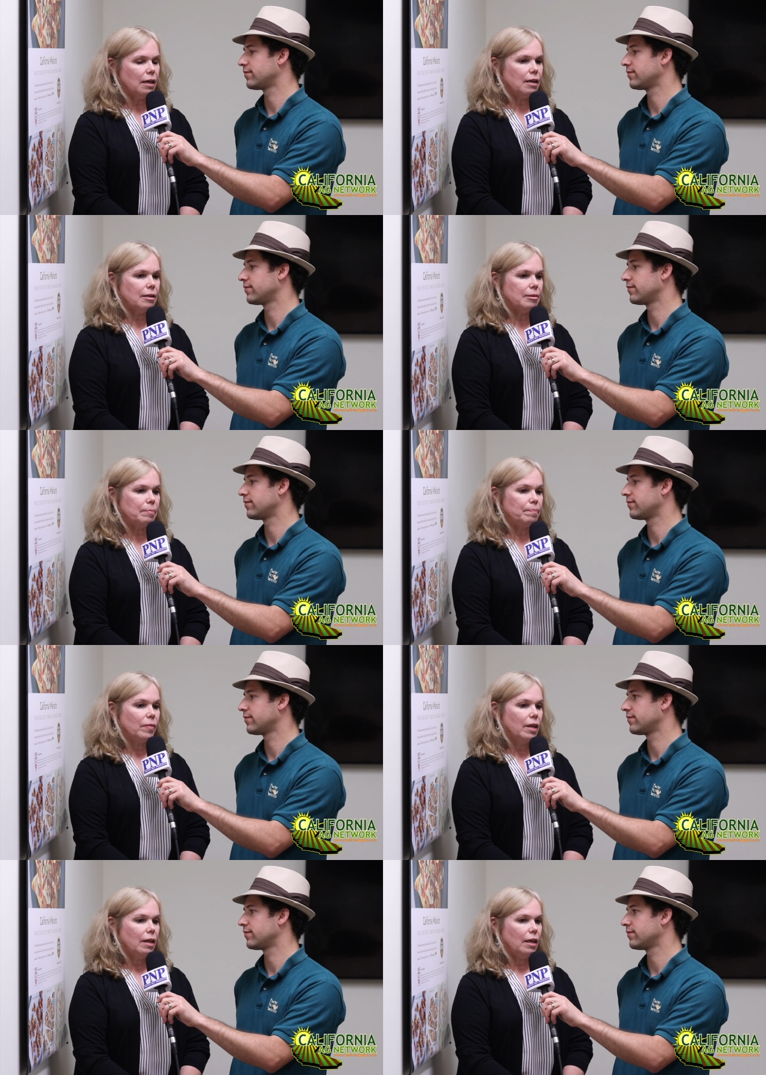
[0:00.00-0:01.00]
Speaker 1: Um,
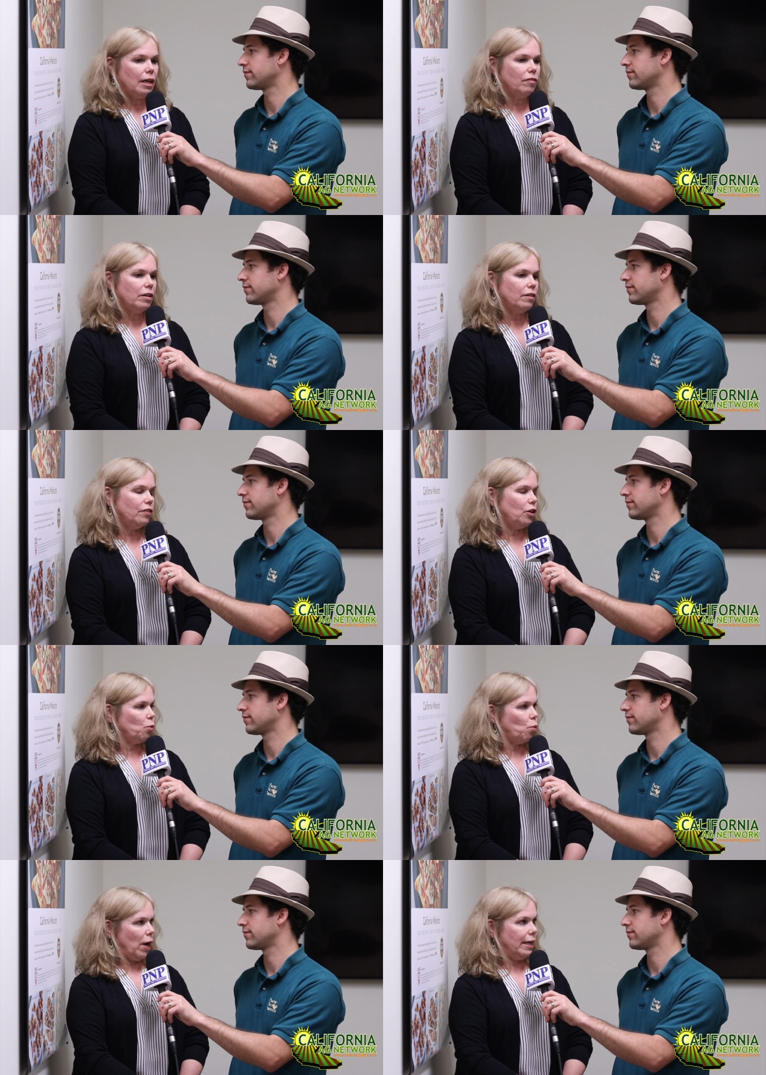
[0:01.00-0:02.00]
even if
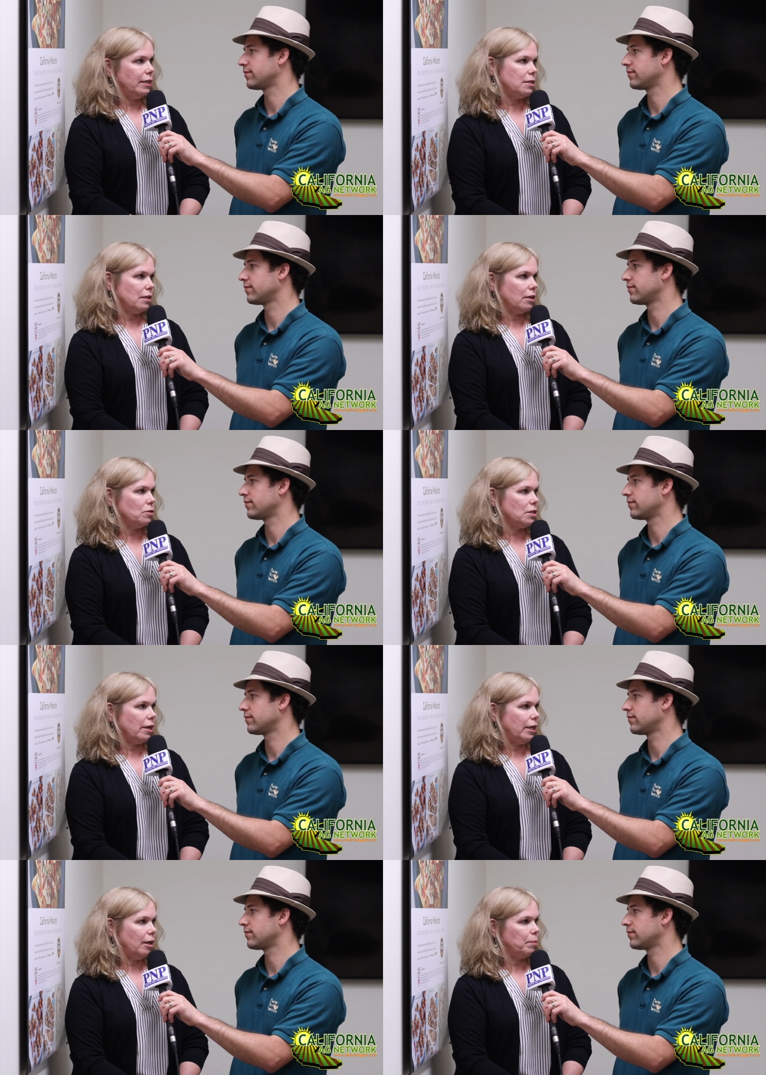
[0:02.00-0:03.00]
you wait to go
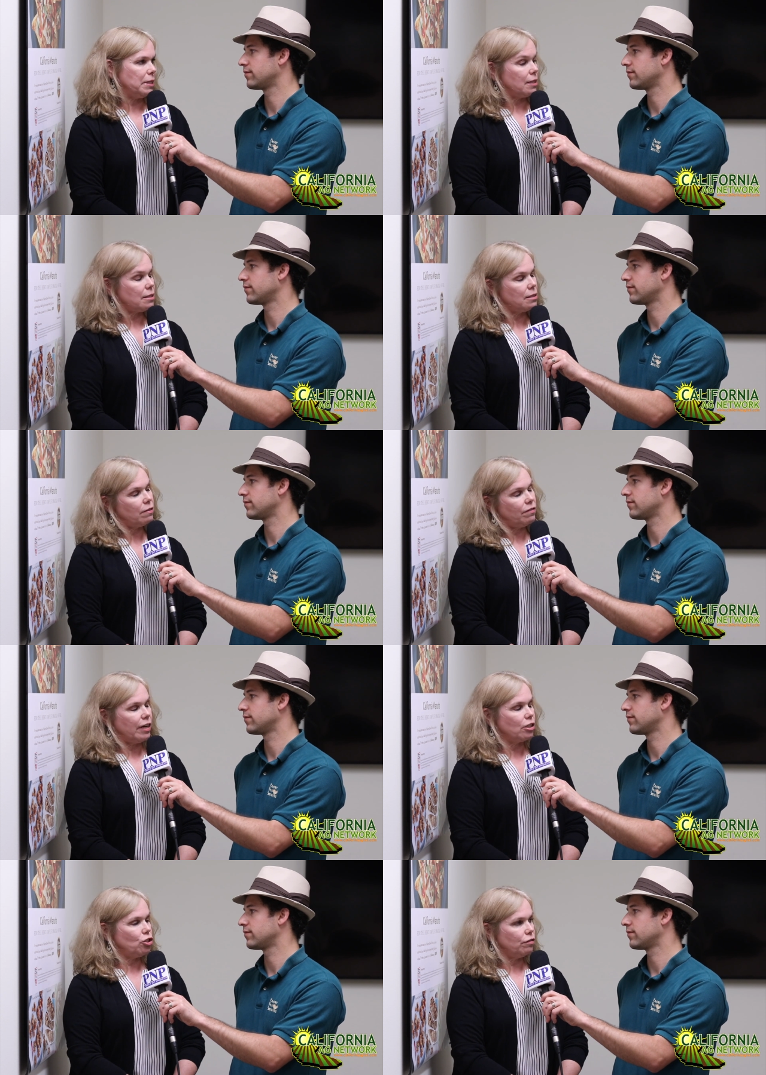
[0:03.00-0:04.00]
sign up, it doesn't
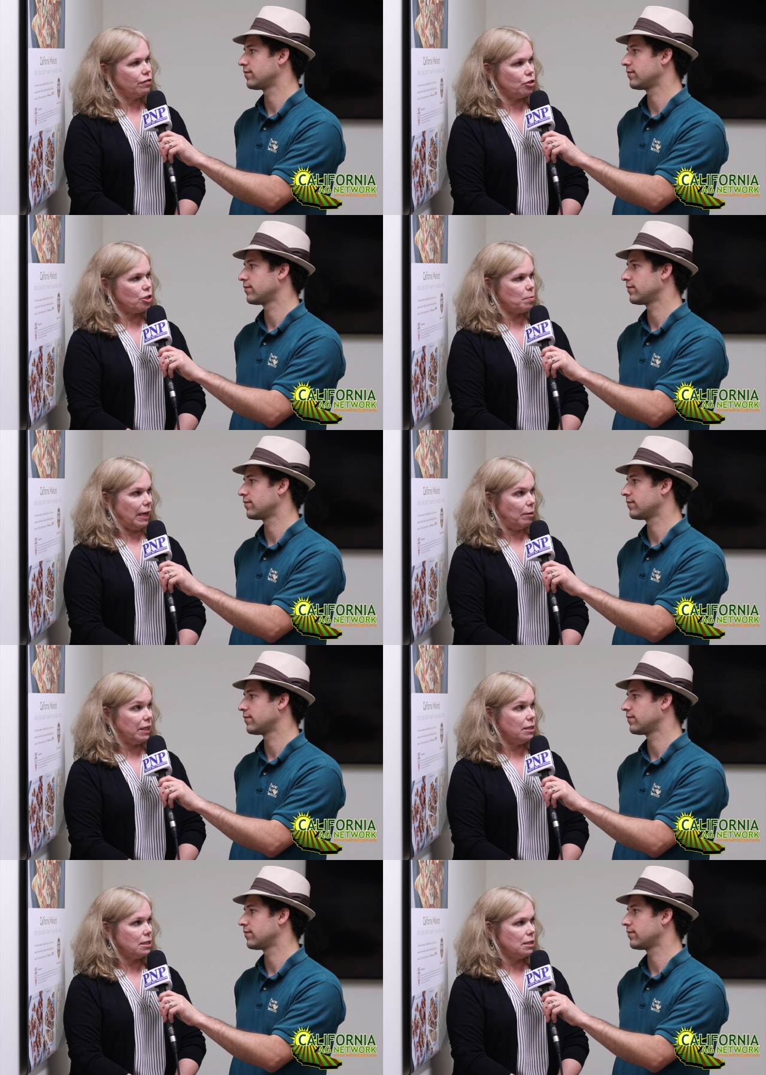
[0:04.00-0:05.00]
affect your first
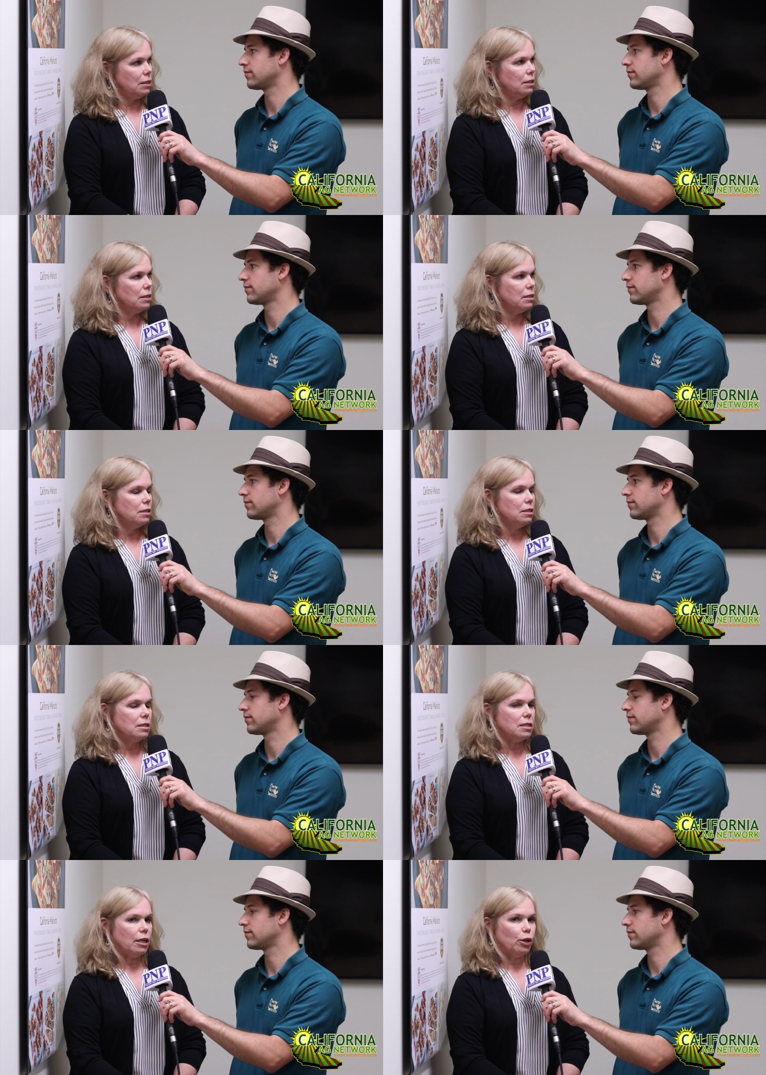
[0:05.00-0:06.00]
payment.
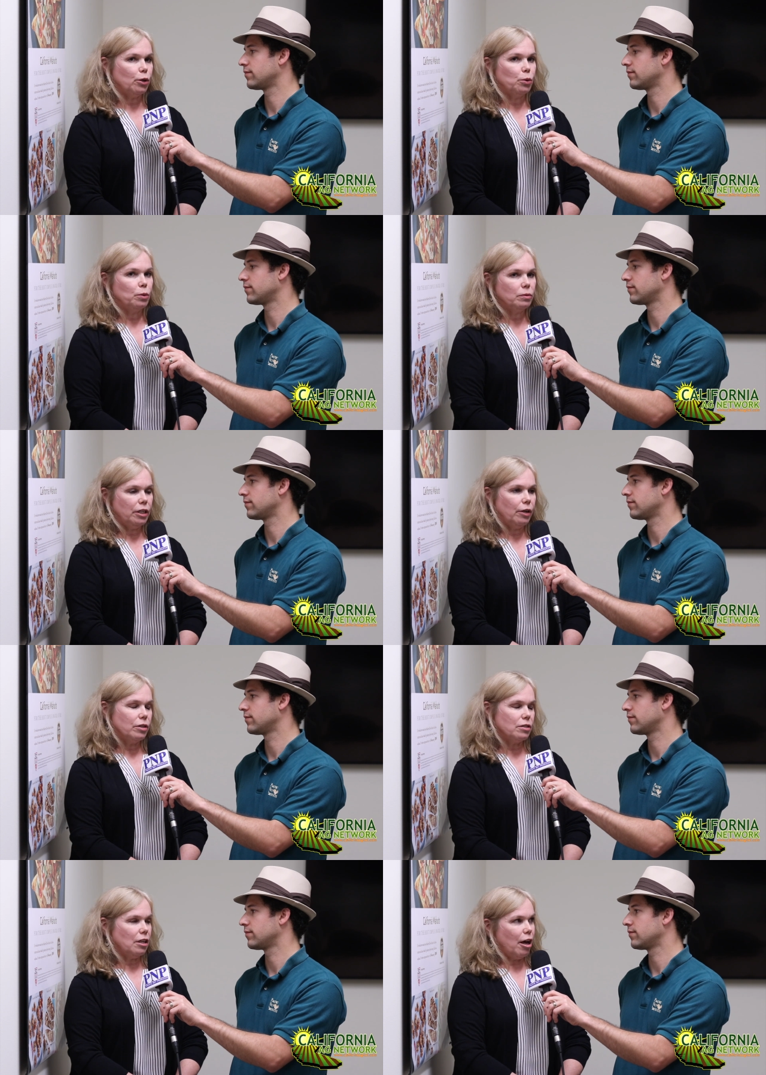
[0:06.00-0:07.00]
So, you know,
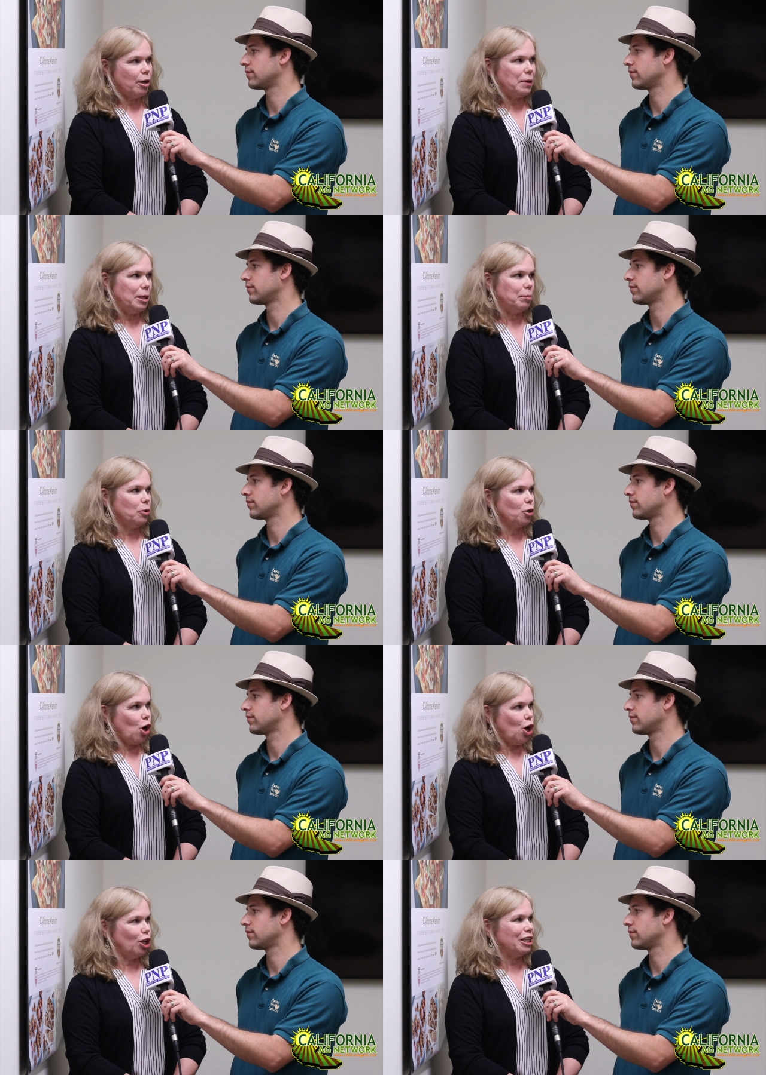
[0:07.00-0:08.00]
there's a lot of people
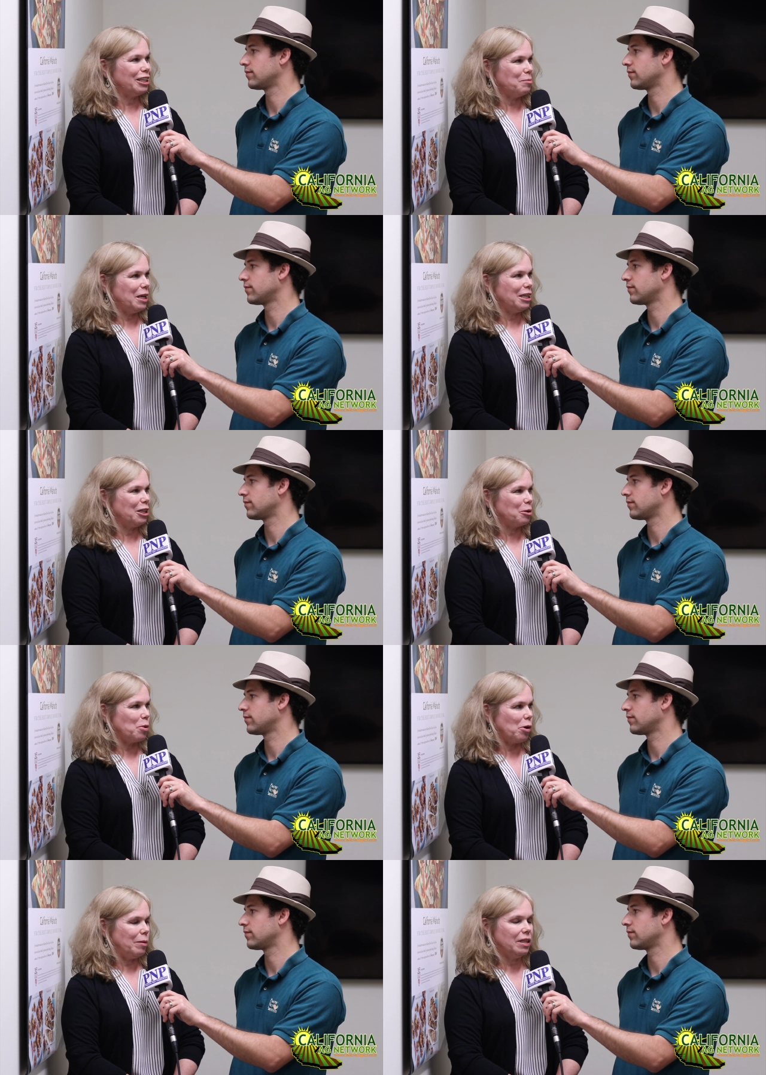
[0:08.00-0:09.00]
calling and making
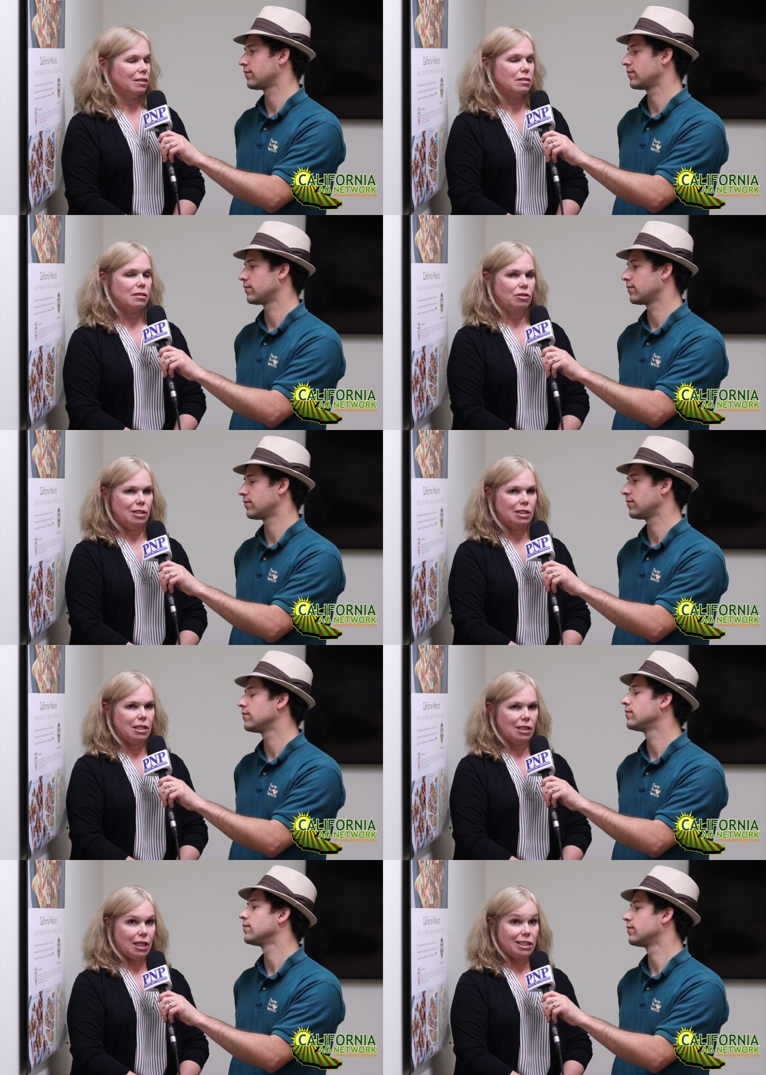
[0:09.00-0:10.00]
appointments, so you need to
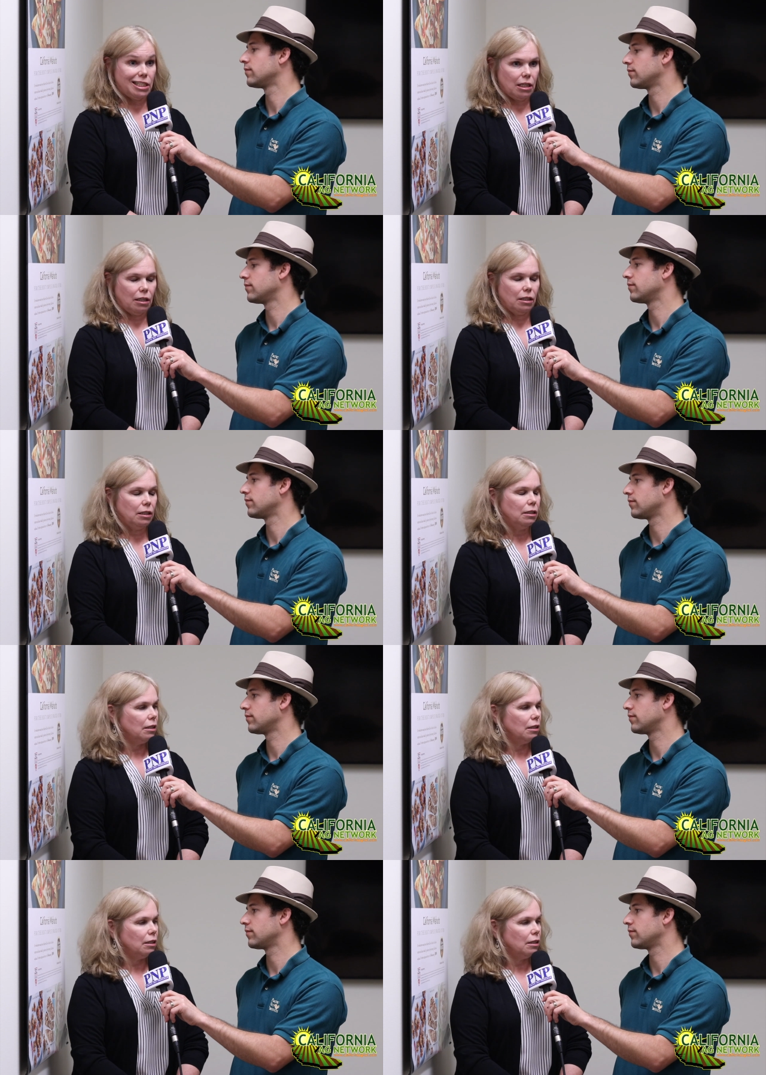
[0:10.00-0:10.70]
get that done.